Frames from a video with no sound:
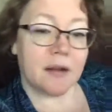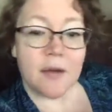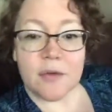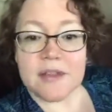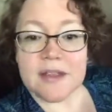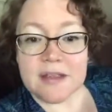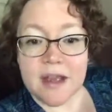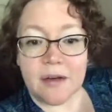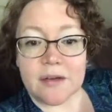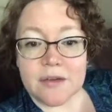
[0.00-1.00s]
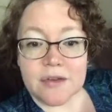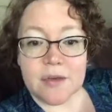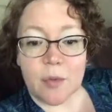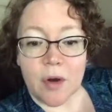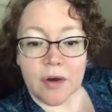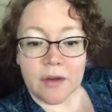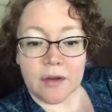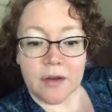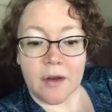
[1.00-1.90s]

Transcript: Go sit down and do some work.